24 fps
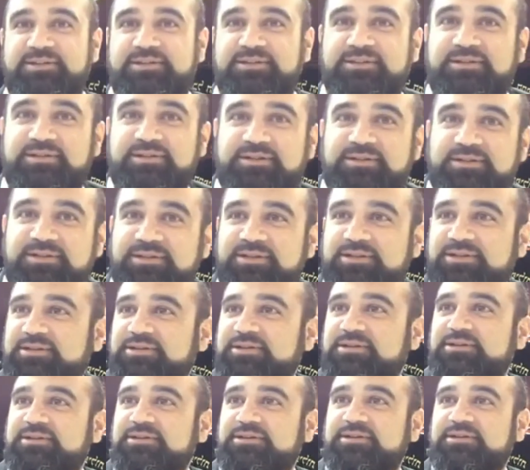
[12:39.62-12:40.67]

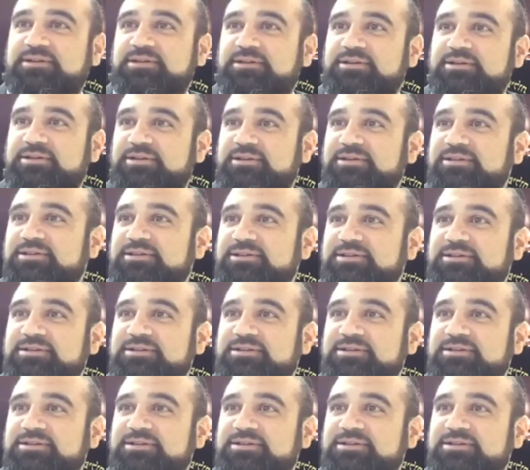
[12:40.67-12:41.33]
No one is speaking in this clip.